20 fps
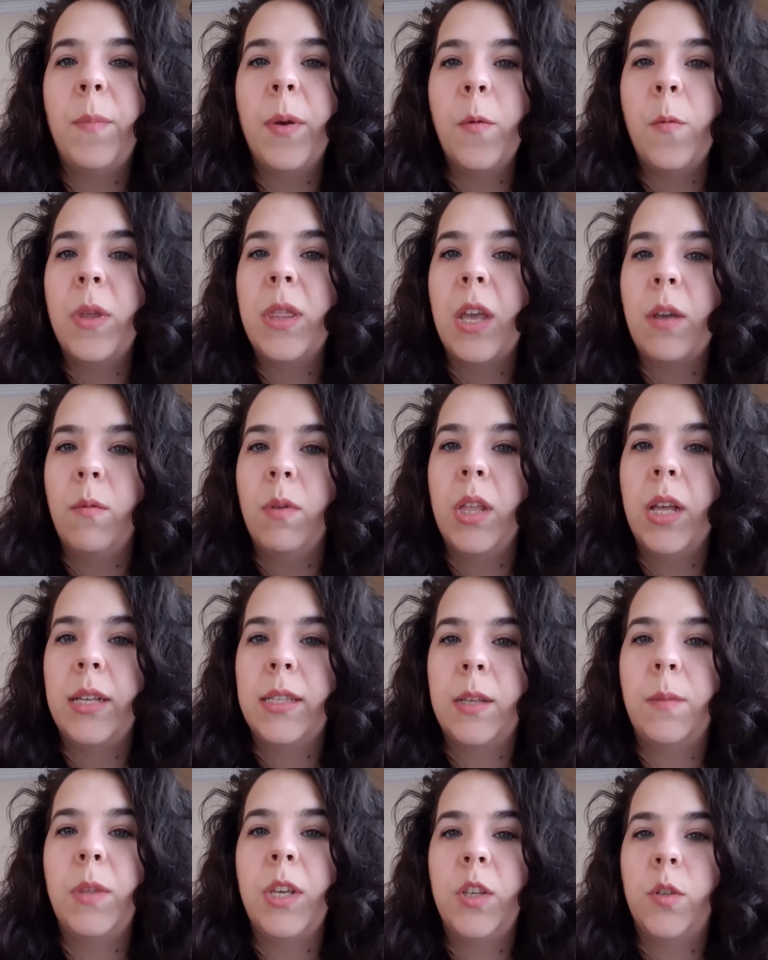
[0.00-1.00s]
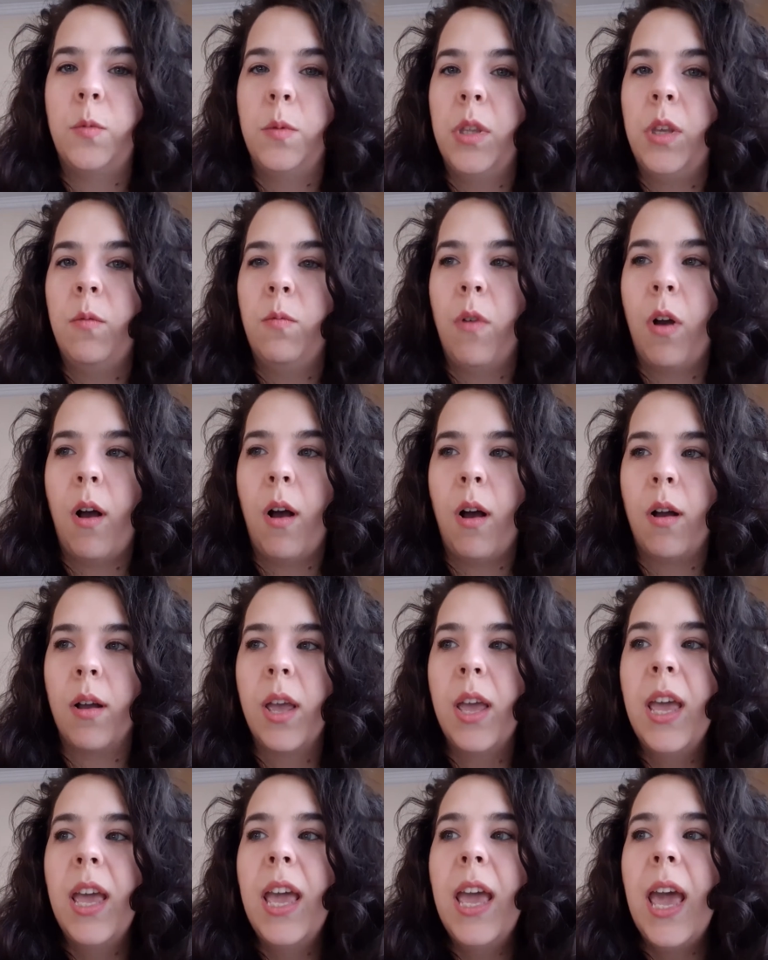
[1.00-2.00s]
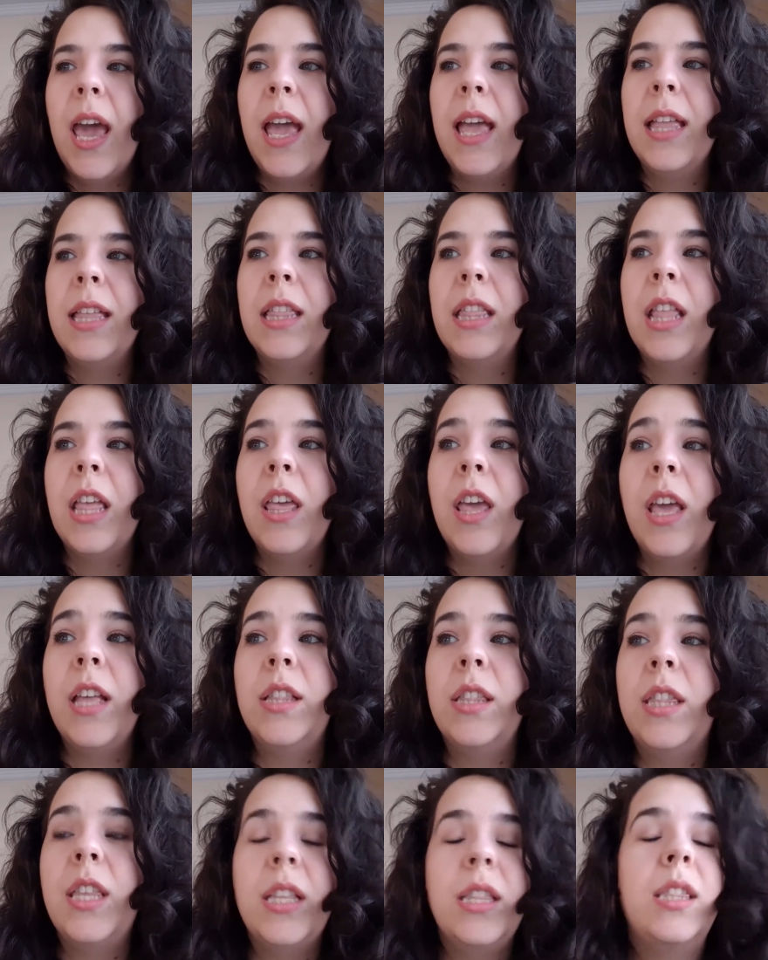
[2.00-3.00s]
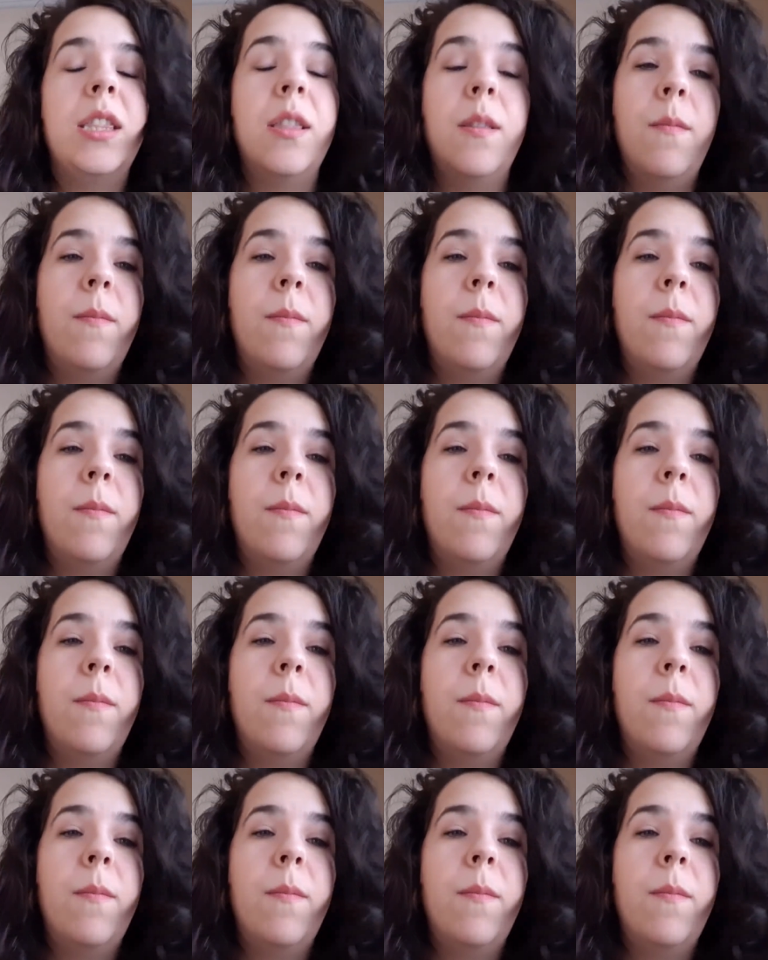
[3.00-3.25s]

but when they realize something's really wrong. And and